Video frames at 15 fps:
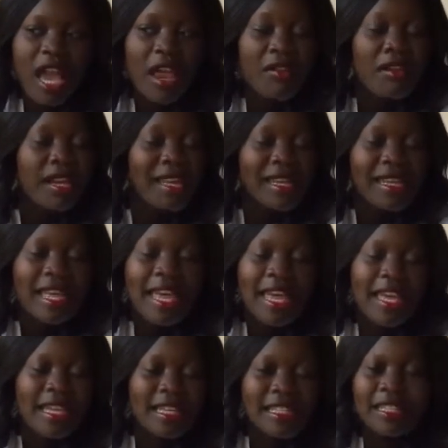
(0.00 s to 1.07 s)
I really
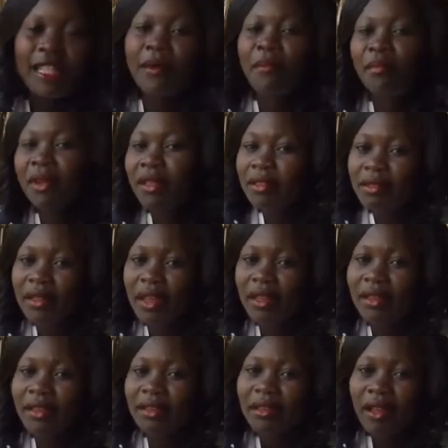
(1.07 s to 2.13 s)
liked the beans
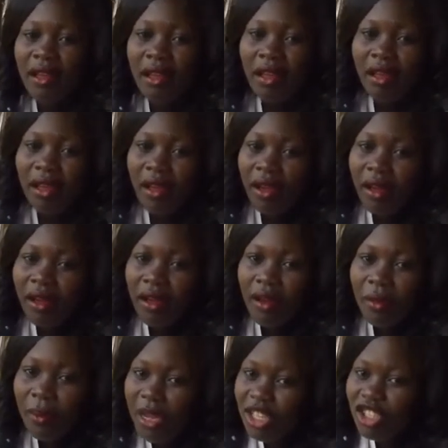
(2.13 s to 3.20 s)
and
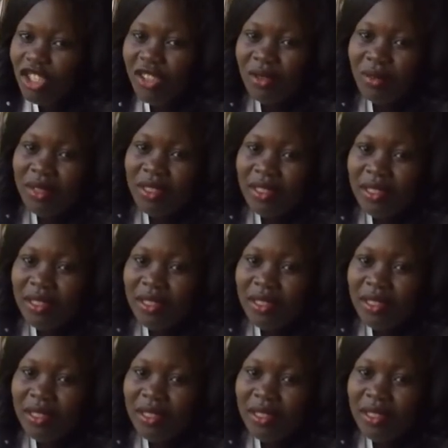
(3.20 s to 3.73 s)
mushrooms.